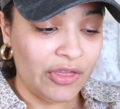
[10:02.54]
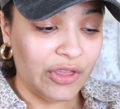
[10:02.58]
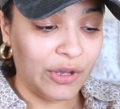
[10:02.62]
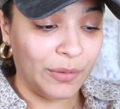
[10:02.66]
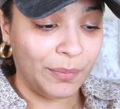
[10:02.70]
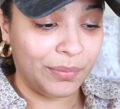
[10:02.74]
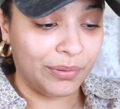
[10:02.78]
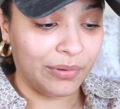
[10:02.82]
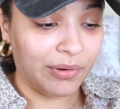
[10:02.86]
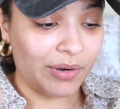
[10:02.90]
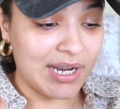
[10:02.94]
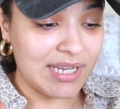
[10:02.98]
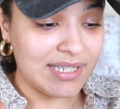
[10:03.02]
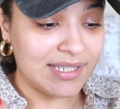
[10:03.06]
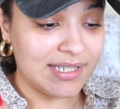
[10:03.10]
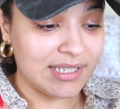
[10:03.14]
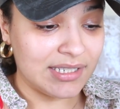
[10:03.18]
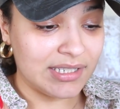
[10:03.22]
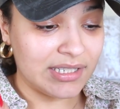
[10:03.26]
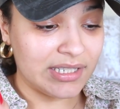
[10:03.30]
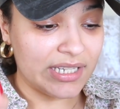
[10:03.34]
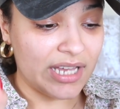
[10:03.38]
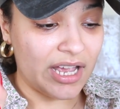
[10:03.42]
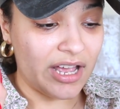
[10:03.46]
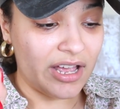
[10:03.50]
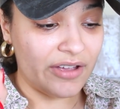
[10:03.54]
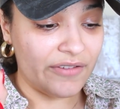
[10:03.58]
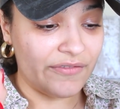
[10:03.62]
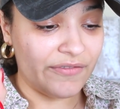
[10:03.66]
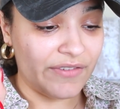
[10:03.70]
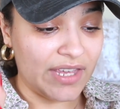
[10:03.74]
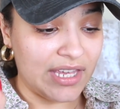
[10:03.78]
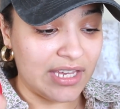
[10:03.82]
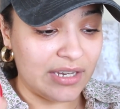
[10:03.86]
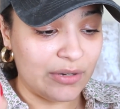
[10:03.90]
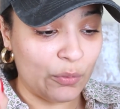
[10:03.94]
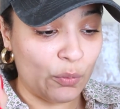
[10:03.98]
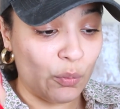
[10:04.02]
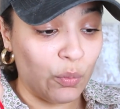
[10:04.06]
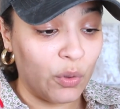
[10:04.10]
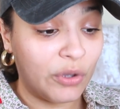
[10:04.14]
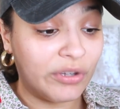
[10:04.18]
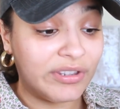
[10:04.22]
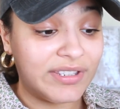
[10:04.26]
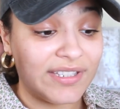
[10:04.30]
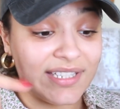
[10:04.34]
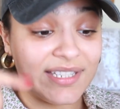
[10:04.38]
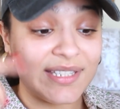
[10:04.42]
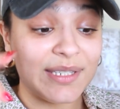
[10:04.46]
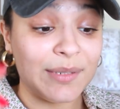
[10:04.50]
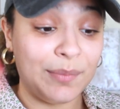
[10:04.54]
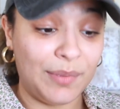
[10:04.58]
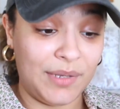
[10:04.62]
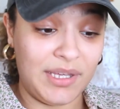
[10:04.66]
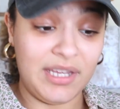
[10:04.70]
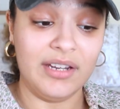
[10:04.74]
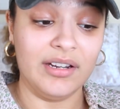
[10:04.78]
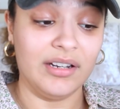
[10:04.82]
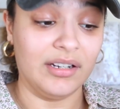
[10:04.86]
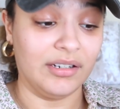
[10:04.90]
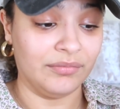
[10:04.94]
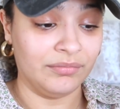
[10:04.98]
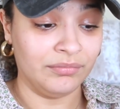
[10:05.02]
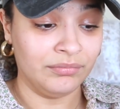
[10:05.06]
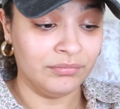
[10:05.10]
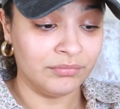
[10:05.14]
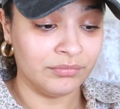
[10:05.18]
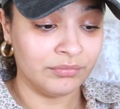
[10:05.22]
the presence of it will disappear.